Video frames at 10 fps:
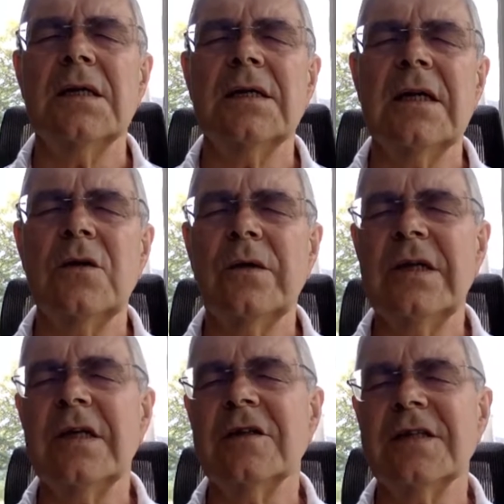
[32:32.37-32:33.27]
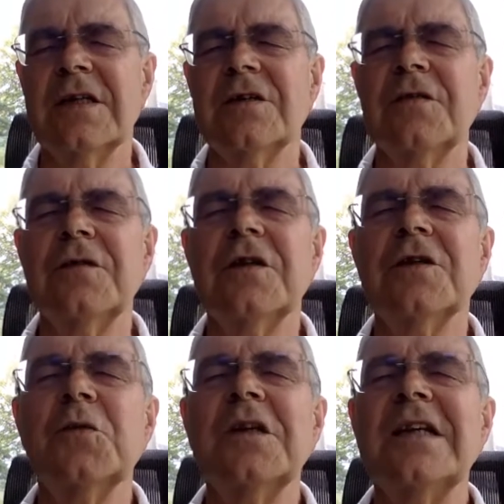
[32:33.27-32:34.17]
now, in our sense of
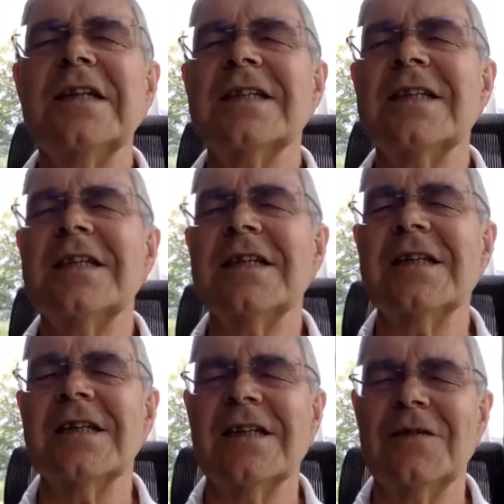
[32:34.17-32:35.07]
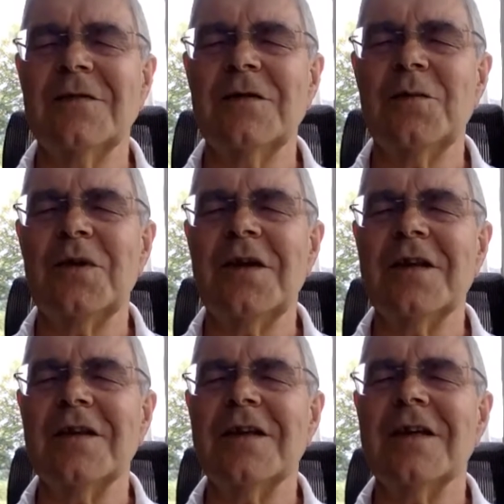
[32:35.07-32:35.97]
touch, we're listening for the breath,
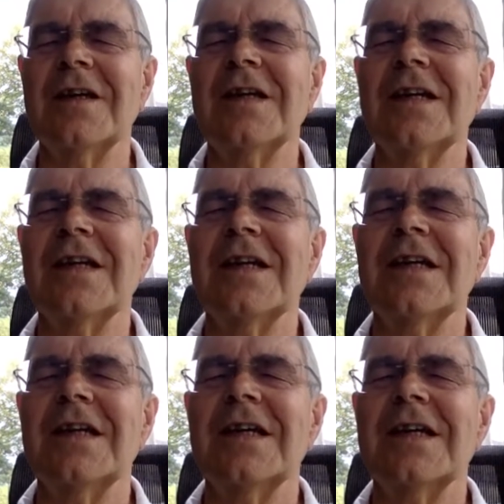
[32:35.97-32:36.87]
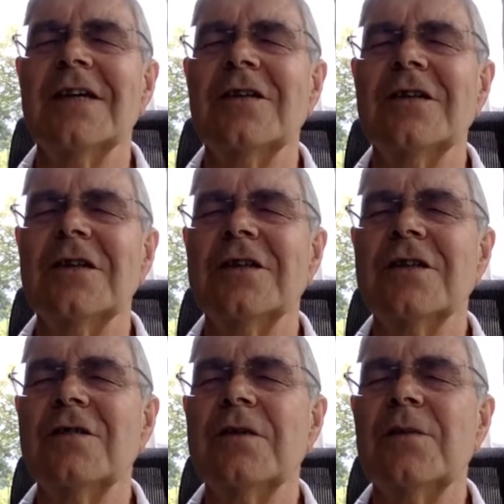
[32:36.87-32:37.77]
the touch
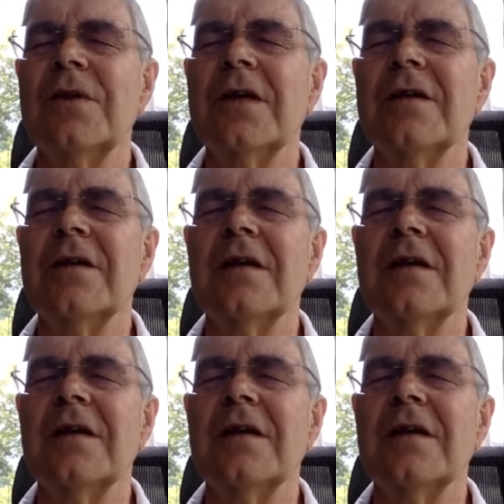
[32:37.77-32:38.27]
of the breath.